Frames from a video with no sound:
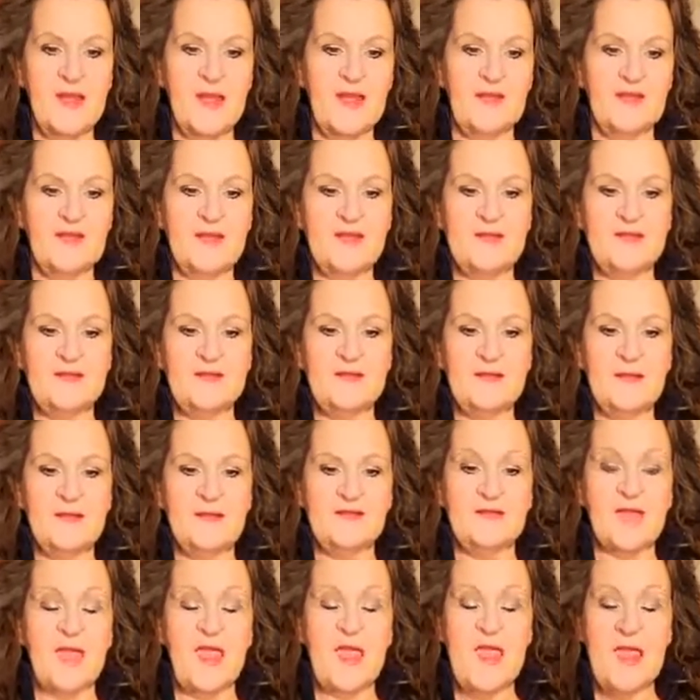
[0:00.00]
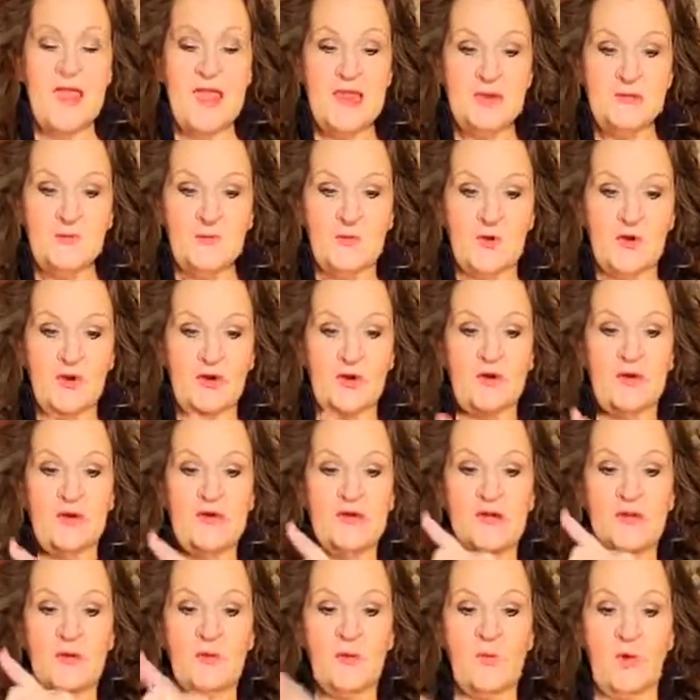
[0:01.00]
And then the eight were
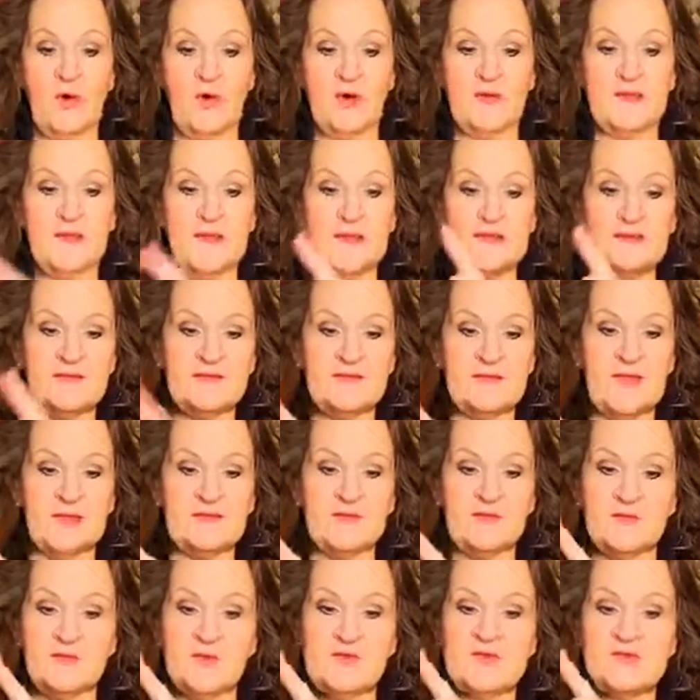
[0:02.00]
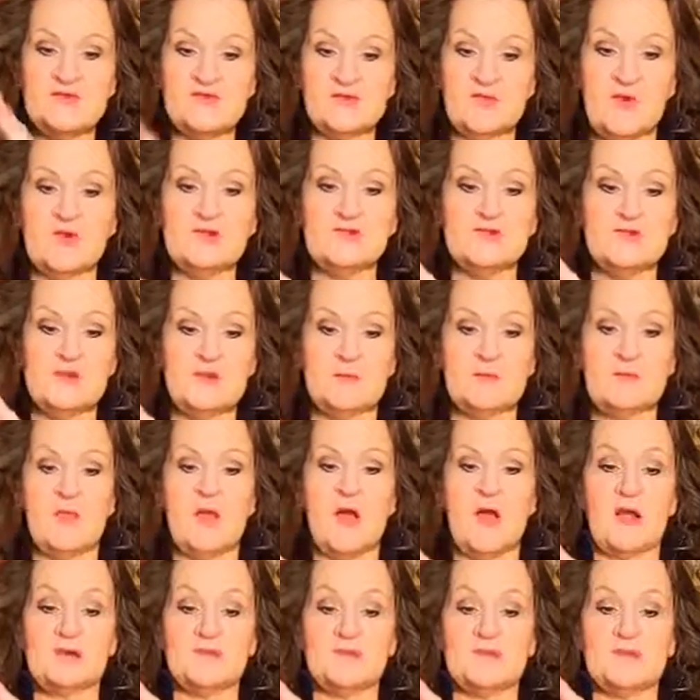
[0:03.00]
working, sensory, short-term,
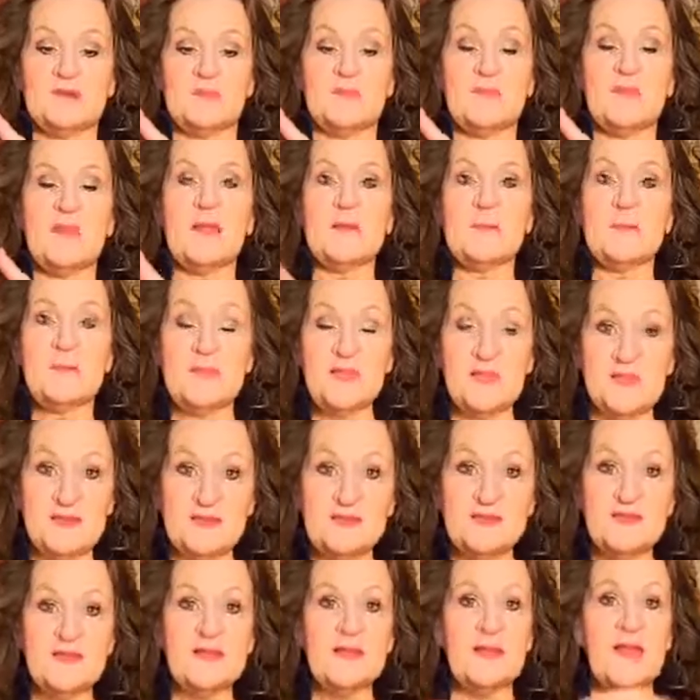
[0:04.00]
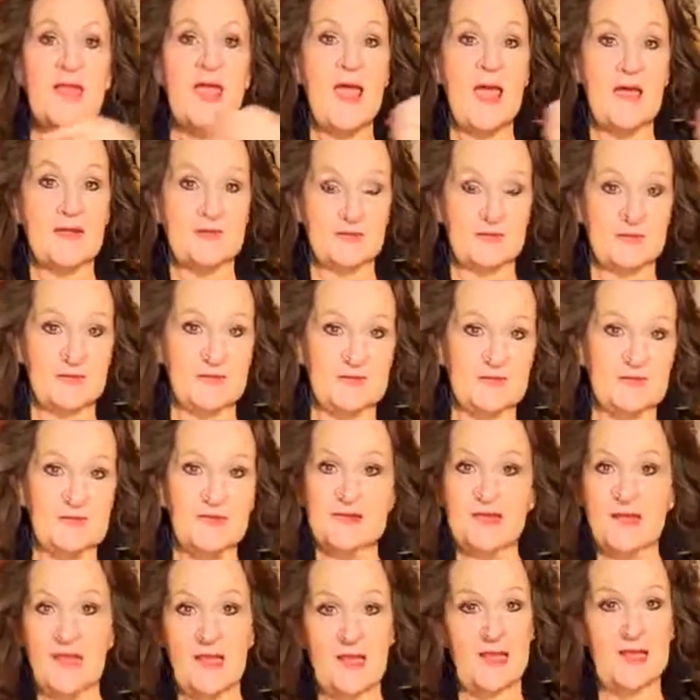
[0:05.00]
long-term, implicit, explicit,
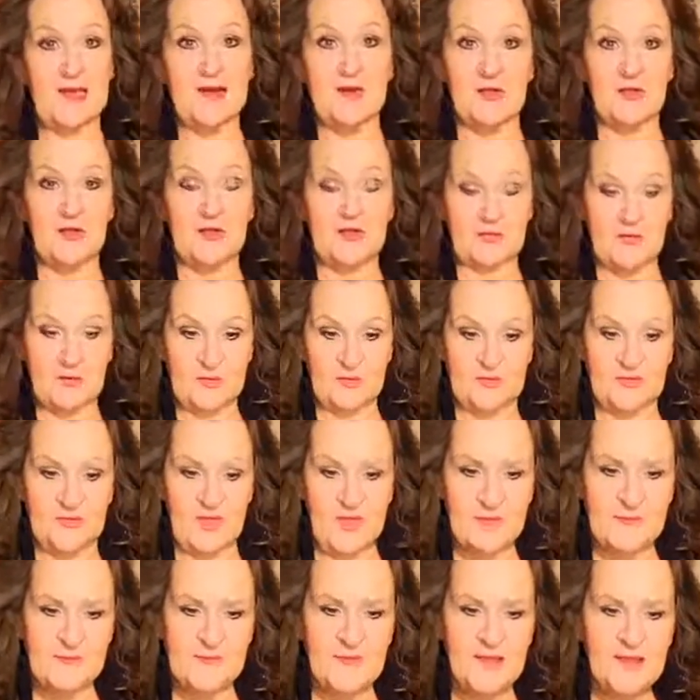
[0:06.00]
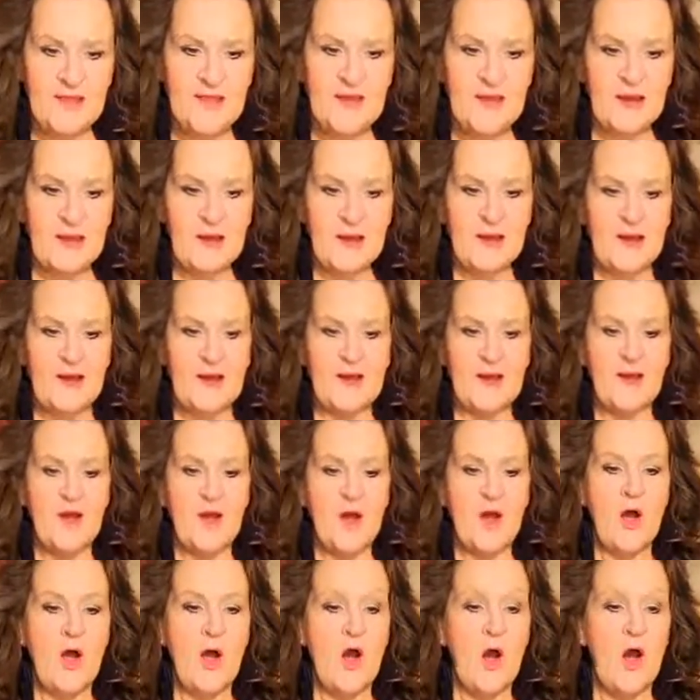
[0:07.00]
and I had to look those up, uh,
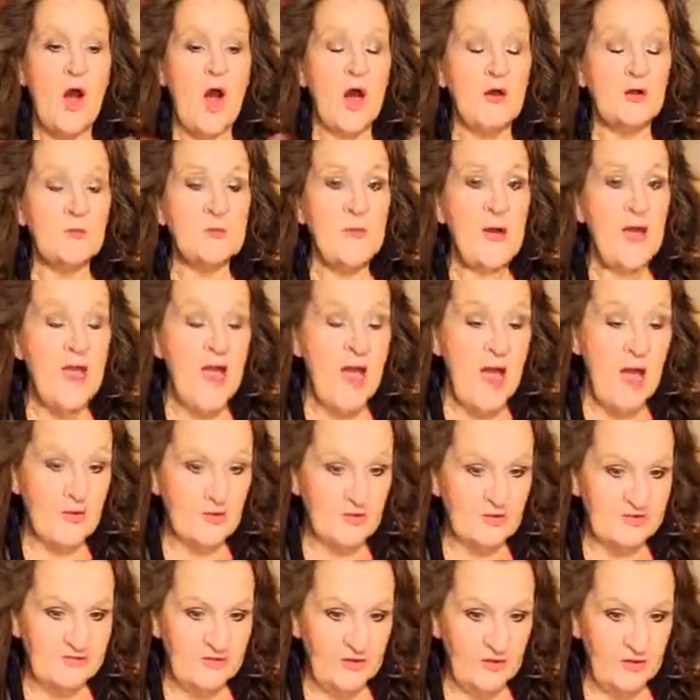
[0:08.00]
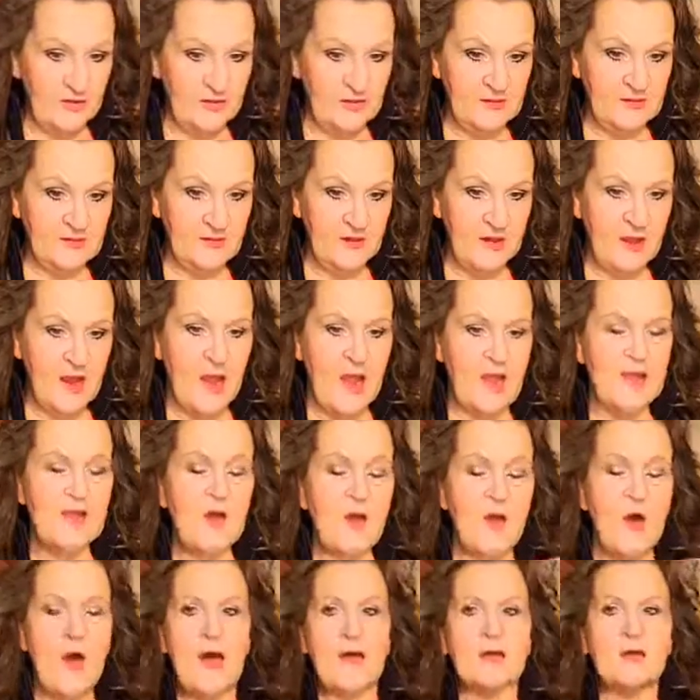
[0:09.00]
autobiographical, I,
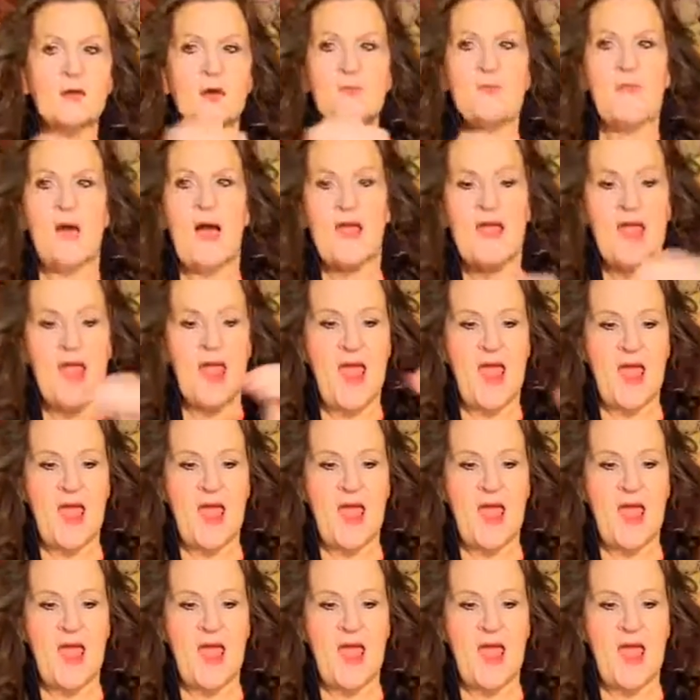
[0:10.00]
autobi,